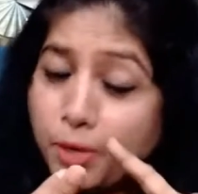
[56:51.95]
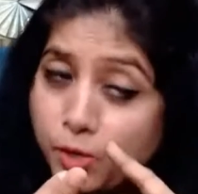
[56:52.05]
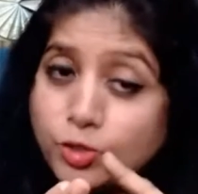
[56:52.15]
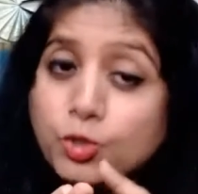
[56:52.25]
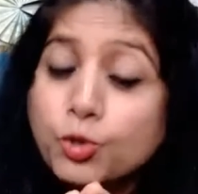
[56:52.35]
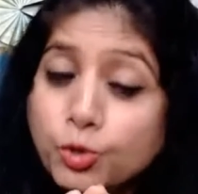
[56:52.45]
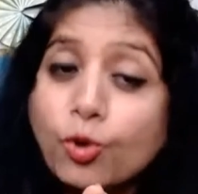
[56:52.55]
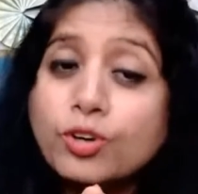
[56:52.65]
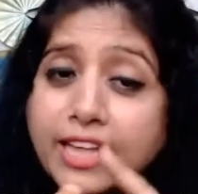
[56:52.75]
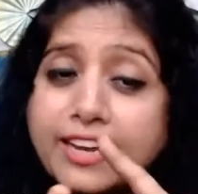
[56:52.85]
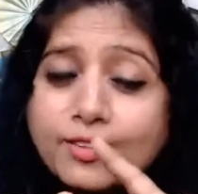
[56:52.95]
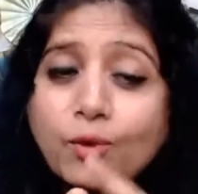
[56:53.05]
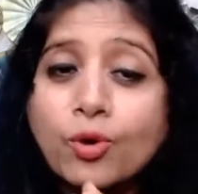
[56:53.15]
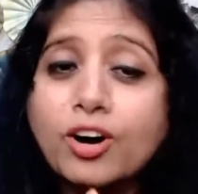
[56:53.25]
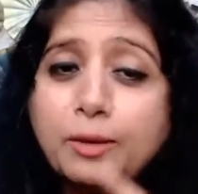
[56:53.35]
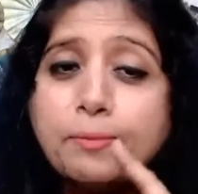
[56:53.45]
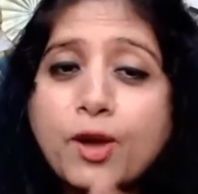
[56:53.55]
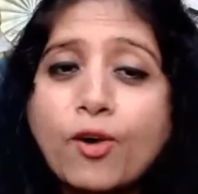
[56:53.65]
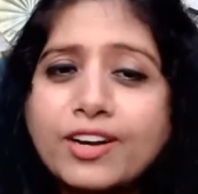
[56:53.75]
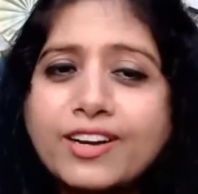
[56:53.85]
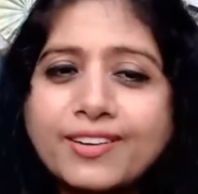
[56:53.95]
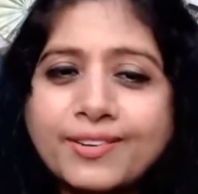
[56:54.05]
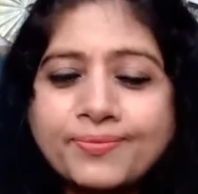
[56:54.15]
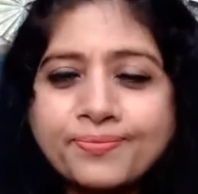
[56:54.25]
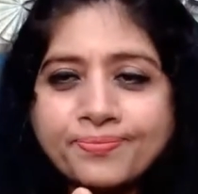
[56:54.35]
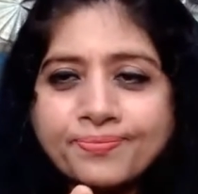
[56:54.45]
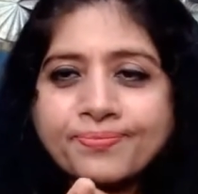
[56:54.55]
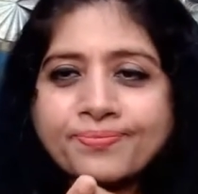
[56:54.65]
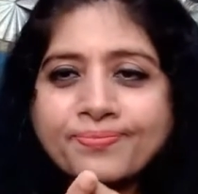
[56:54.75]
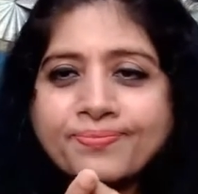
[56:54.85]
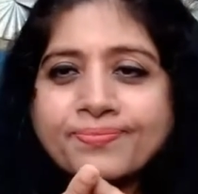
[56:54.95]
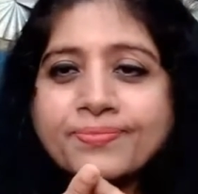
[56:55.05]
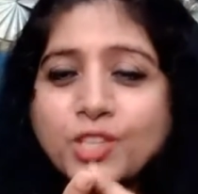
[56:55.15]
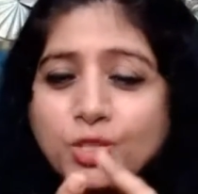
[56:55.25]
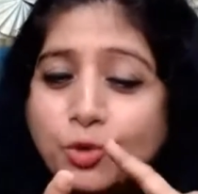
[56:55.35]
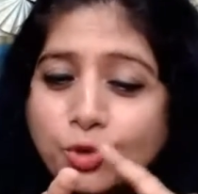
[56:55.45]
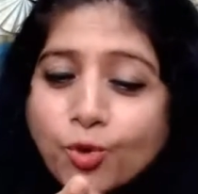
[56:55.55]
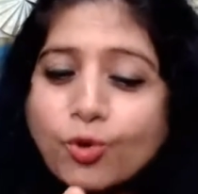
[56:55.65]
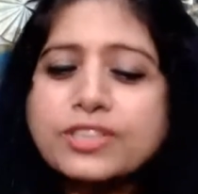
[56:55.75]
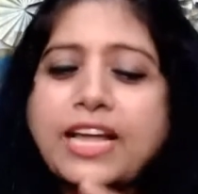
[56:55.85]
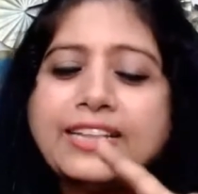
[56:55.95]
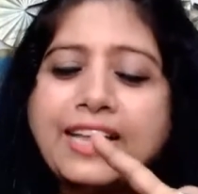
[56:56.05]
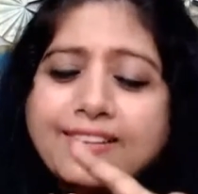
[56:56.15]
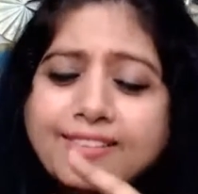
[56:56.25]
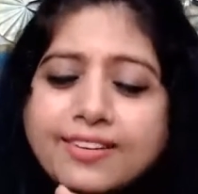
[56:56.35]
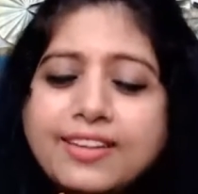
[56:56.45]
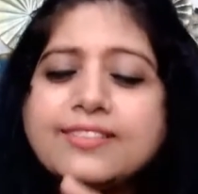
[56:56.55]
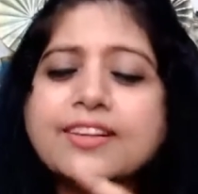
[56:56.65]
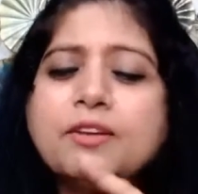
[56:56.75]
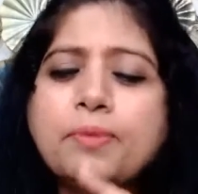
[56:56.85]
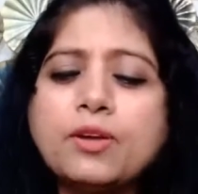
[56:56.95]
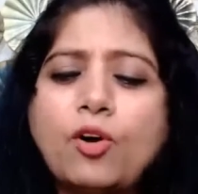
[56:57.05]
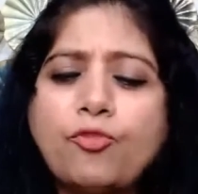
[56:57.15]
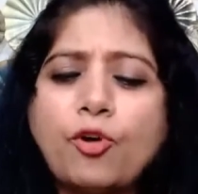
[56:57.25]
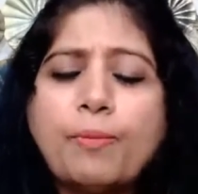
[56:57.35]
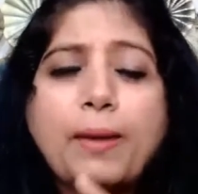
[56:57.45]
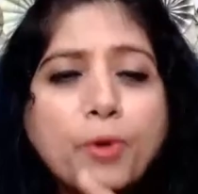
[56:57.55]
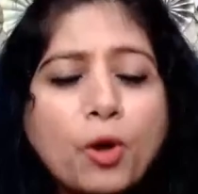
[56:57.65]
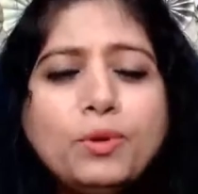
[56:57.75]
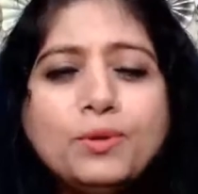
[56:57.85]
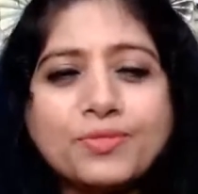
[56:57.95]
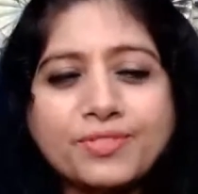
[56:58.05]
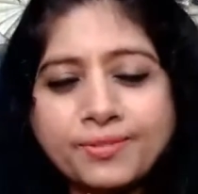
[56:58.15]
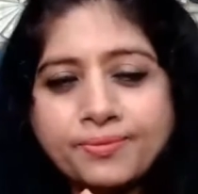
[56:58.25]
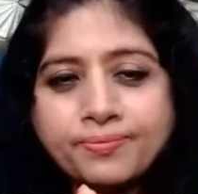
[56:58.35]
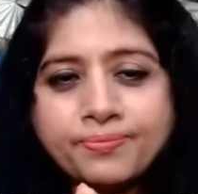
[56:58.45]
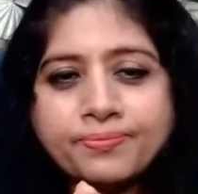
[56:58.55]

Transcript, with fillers: Because you know there is a world beyond it. You know that there is a reason for my problems.